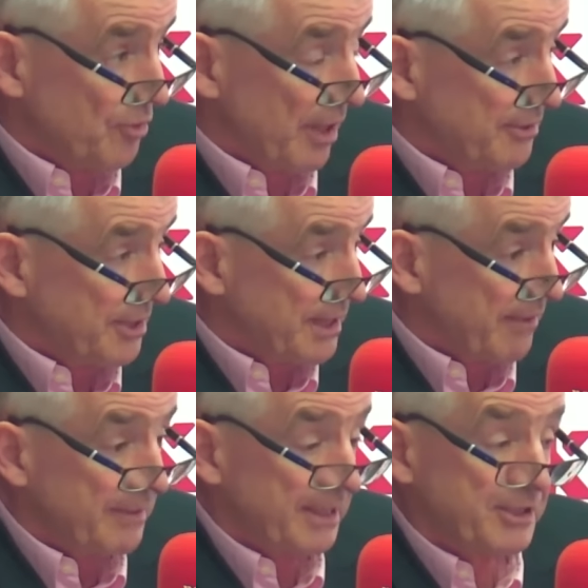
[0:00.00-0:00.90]
two thousand
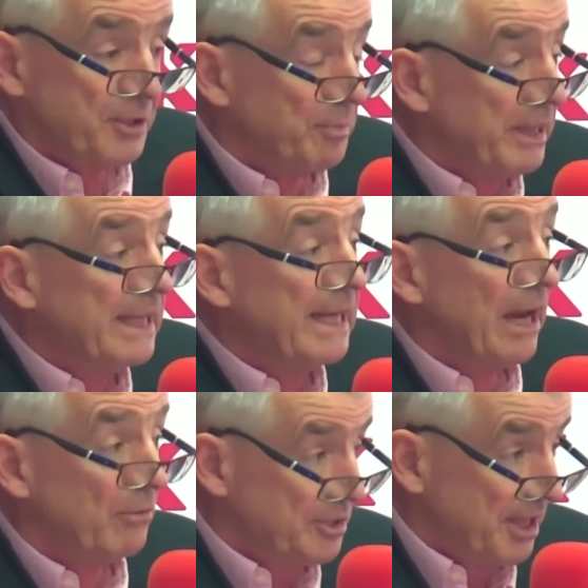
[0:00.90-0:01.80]
seven that's
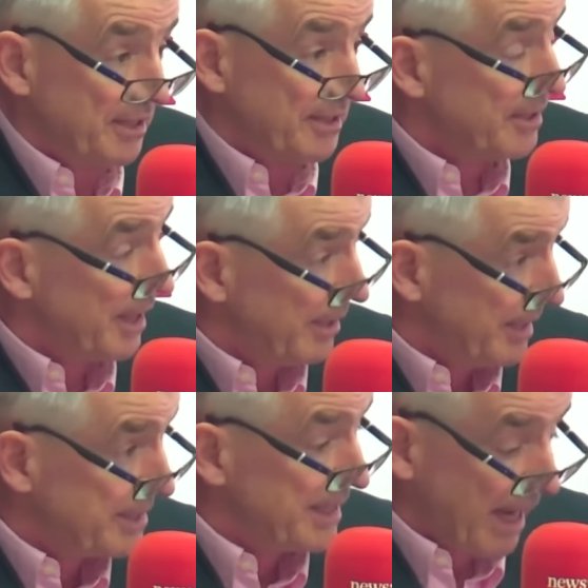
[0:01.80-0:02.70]
completely outdated. It
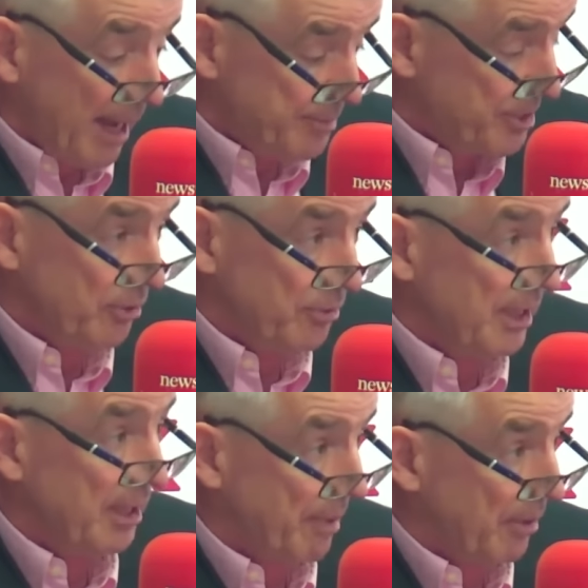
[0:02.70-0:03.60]
is
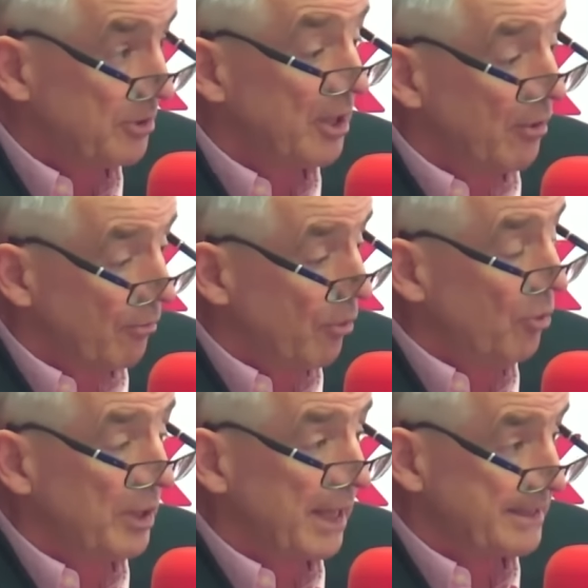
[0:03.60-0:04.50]
absolutely about
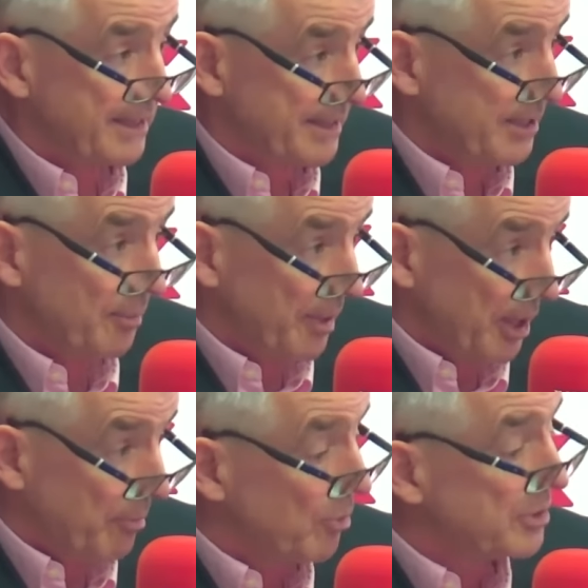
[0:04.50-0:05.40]
road access to
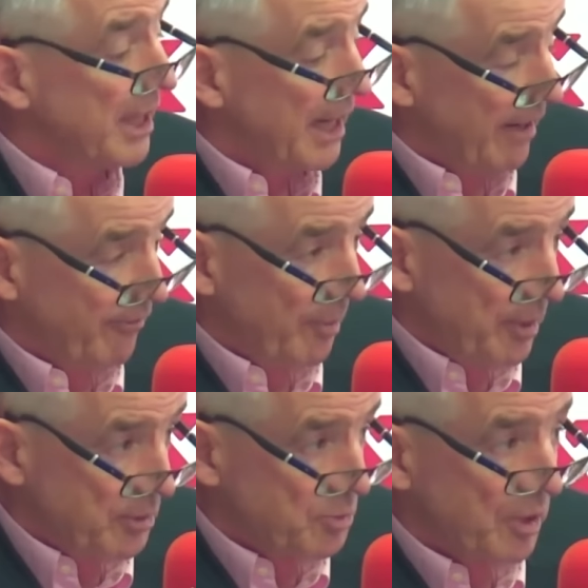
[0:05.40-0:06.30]
Dublin Airport.
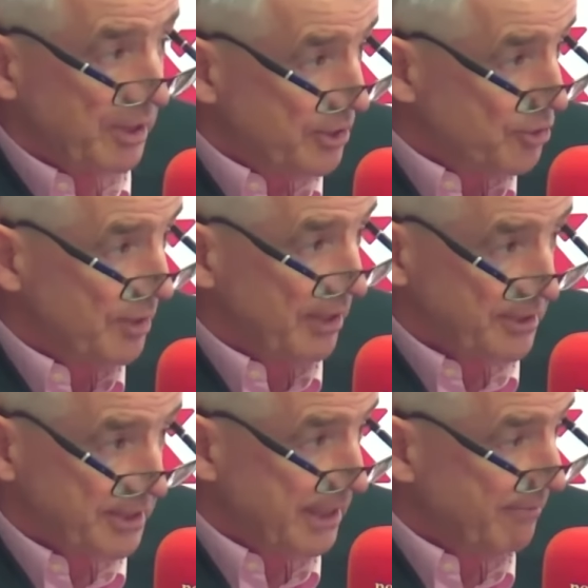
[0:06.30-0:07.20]
Everybody was worried in two
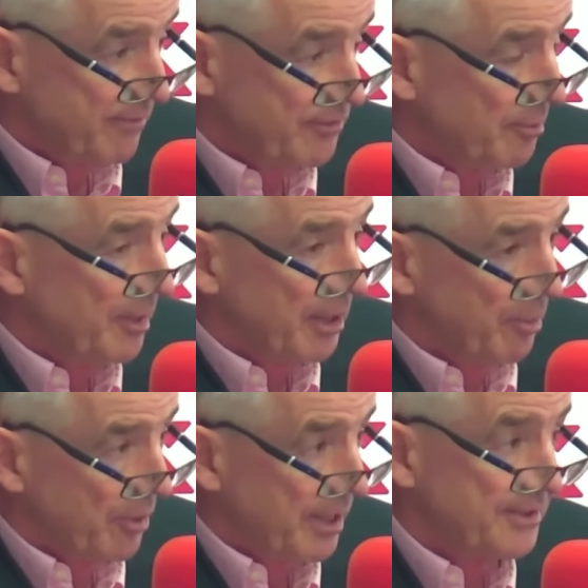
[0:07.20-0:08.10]
thousand seven if Dublin
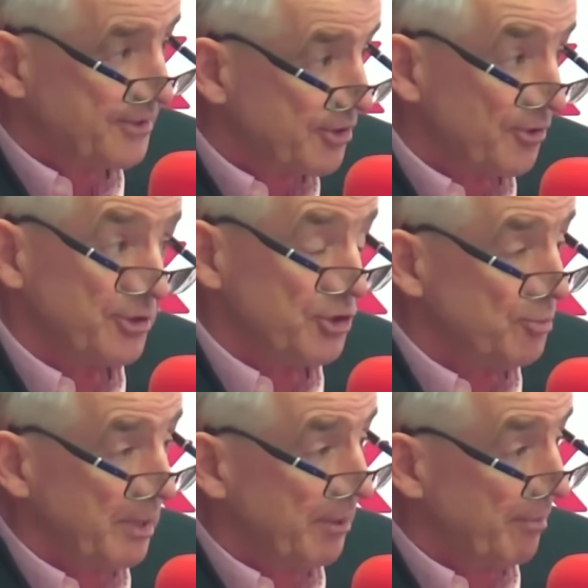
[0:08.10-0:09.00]
Airport gets to
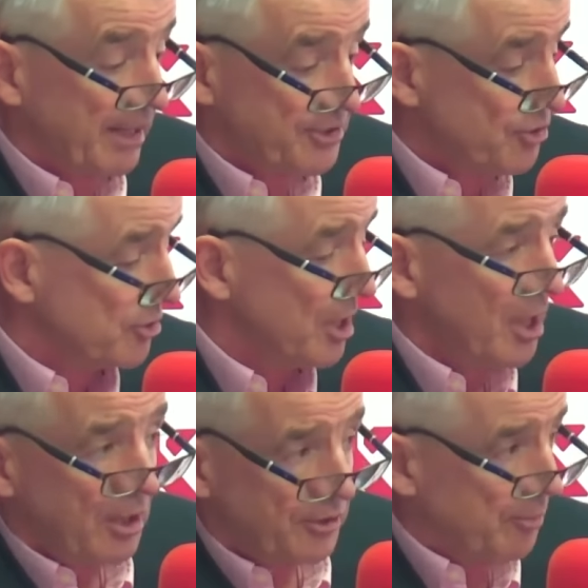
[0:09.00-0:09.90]
thirty-two million passengers,
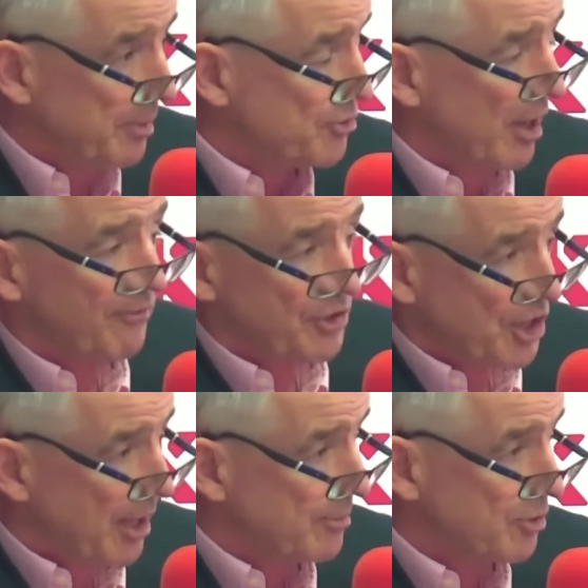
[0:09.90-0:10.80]
there'll be traffic
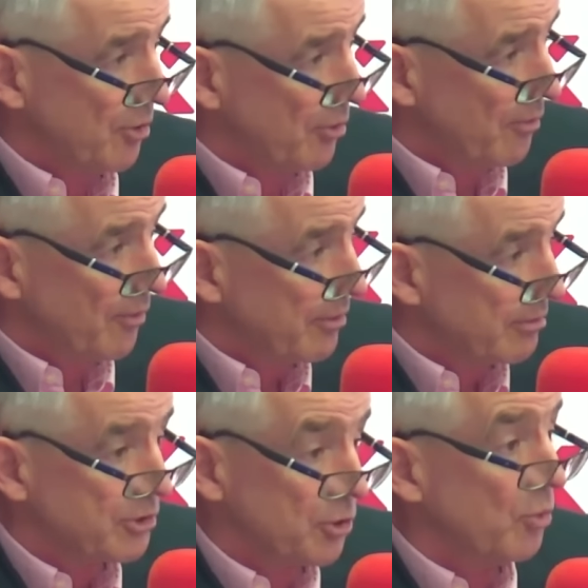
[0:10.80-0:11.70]
jams all
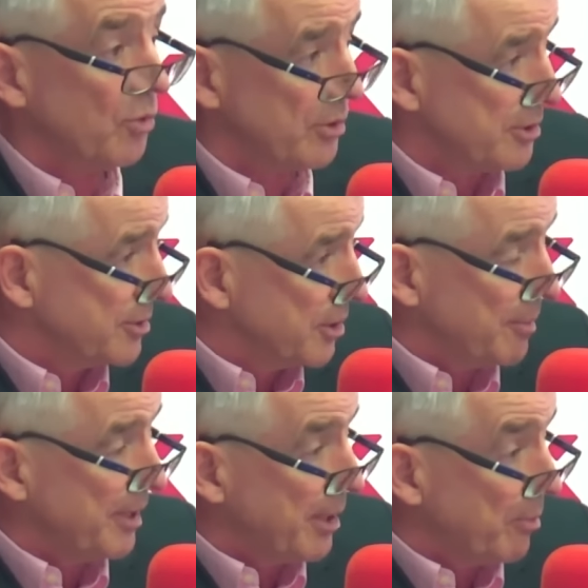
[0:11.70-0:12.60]
over Swords,
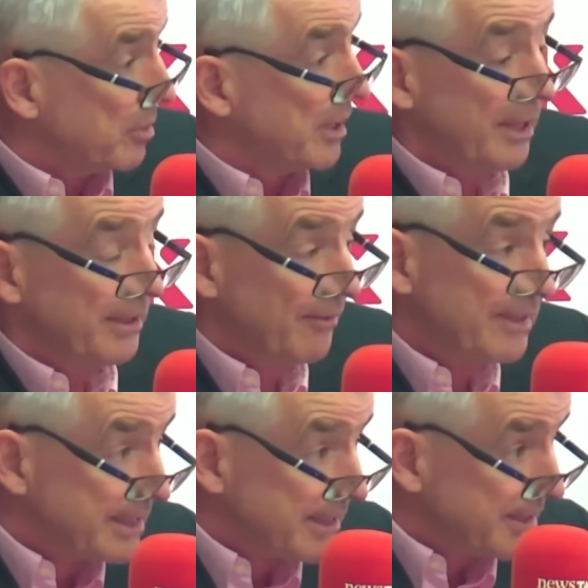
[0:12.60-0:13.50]
Dublin mm. Airport. There
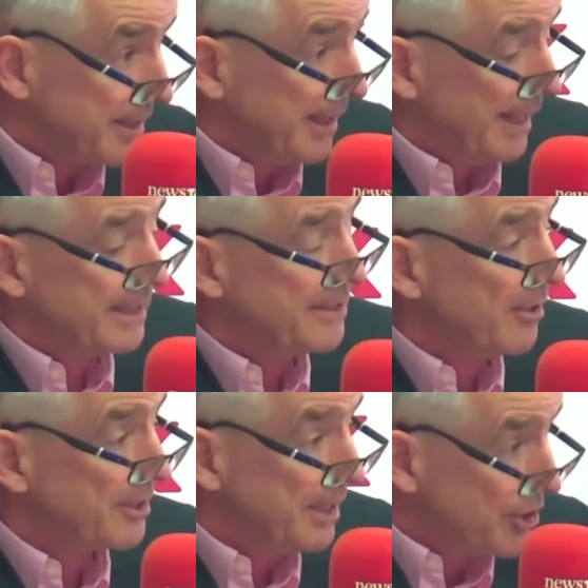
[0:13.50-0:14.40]
isn't. It's
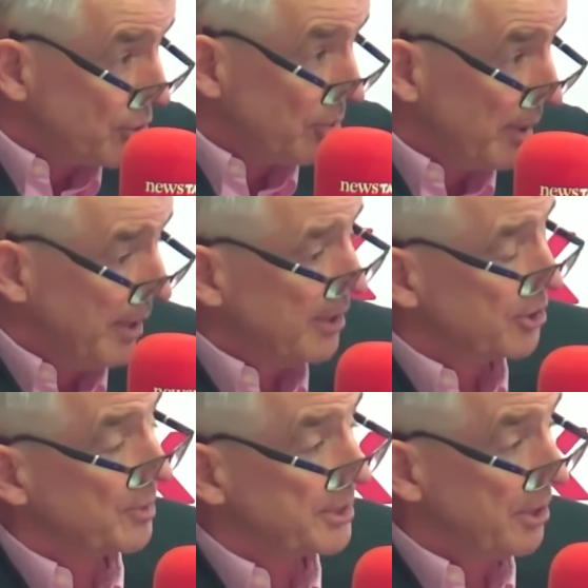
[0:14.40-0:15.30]
not an issue.
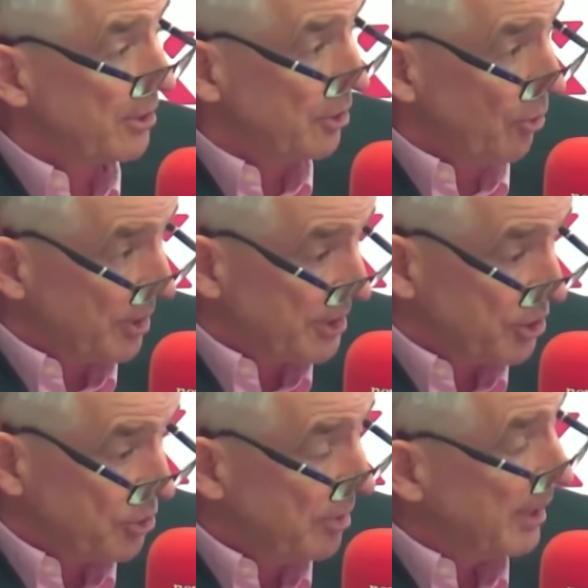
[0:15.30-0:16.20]
So it's not a noise
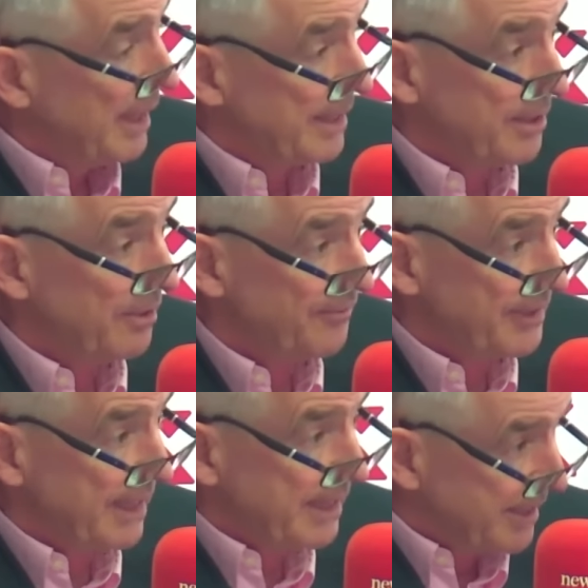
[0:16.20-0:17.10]
issue. It's not a
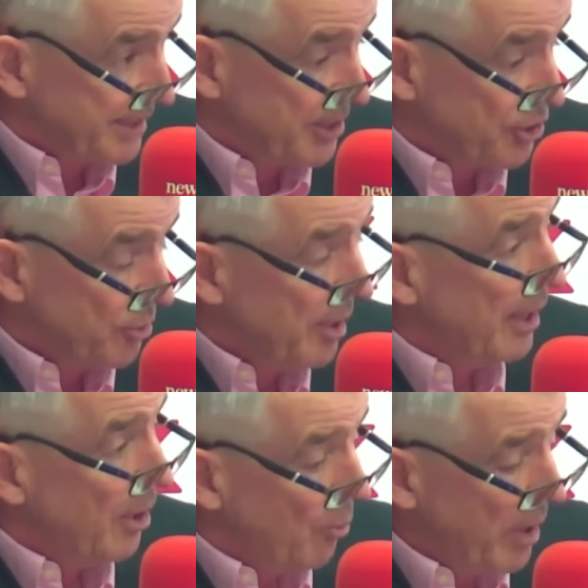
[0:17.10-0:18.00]
facilities issue.
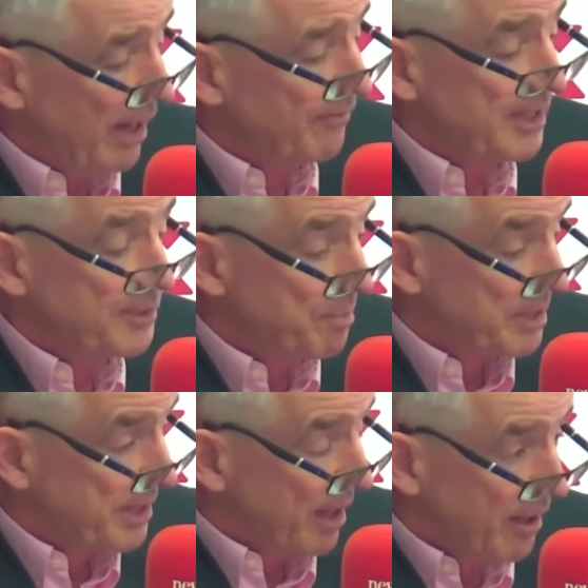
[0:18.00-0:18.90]
We have this
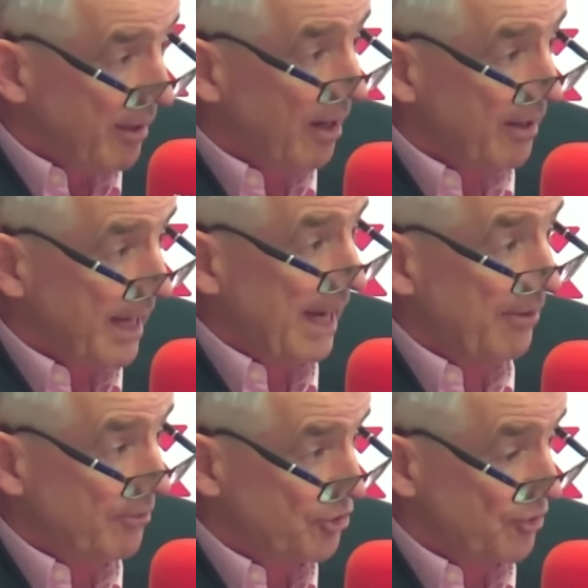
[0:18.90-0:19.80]
bizarre
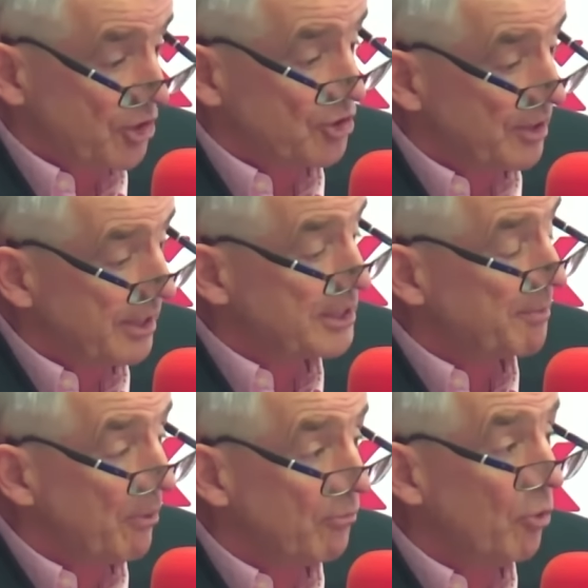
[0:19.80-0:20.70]
arcane restriction that is
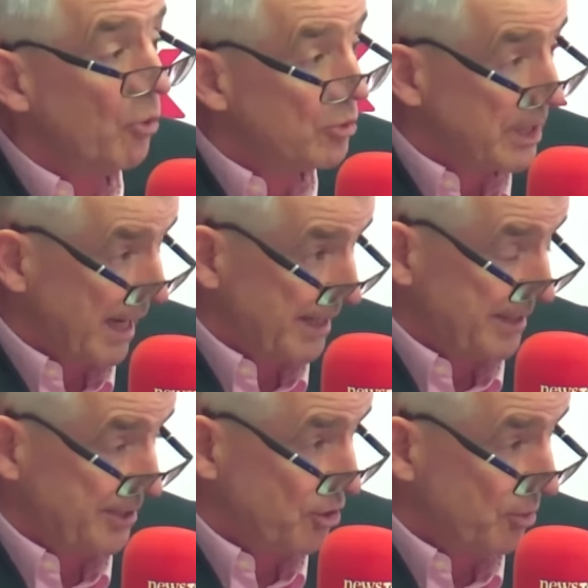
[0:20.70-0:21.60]
about road
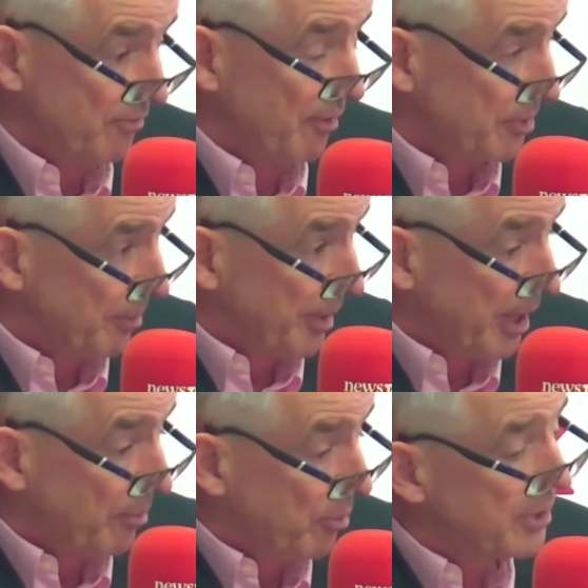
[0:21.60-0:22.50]
access to and from
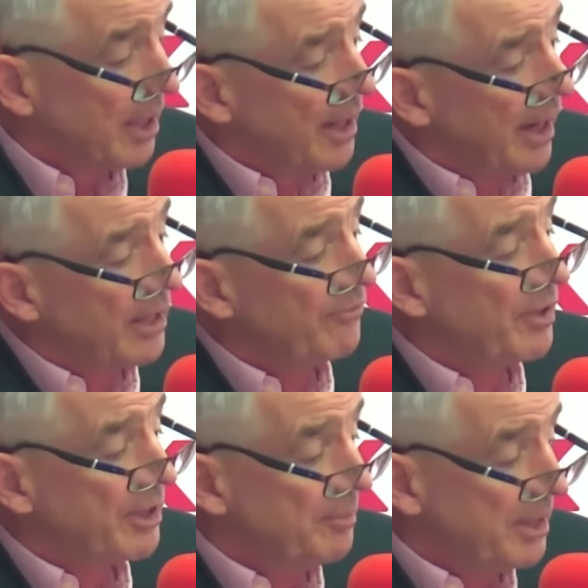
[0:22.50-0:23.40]
Dublin Airport. And if
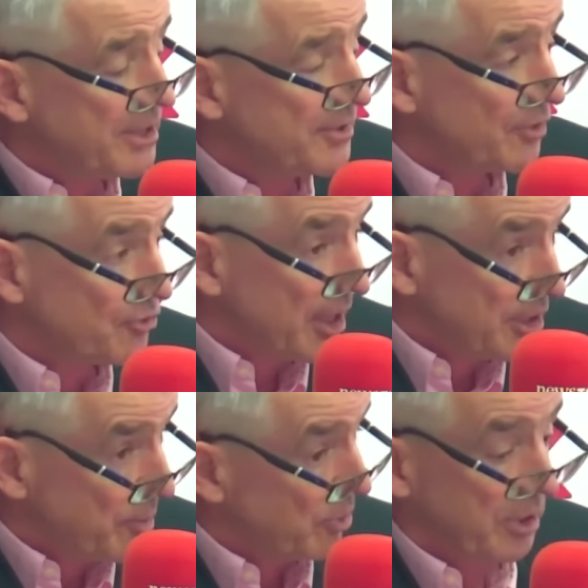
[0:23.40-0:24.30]
we had a Minister for
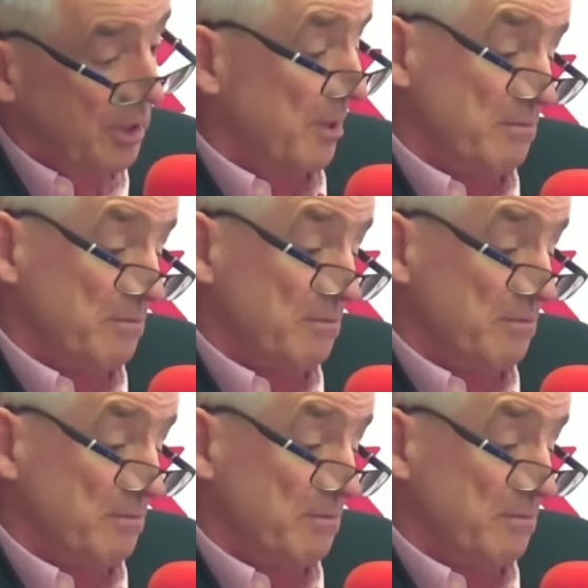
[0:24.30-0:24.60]
Transport